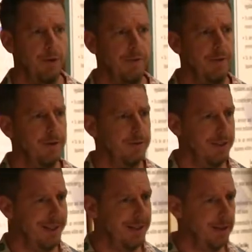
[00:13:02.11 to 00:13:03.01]
one of those
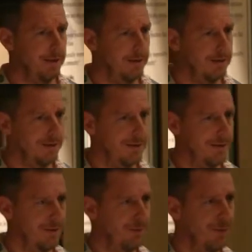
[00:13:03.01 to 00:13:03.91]
in a year
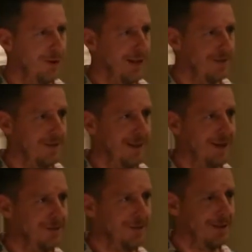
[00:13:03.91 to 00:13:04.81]
more or less a
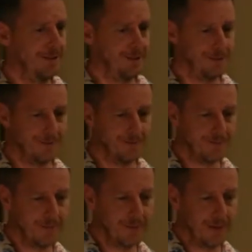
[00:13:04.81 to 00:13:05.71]
thousand years.
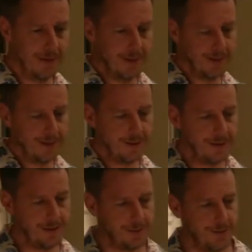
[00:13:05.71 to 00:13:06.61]
So
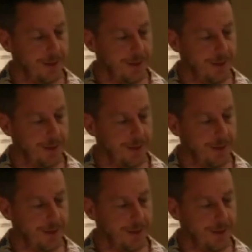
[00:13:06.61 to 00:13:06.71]
this is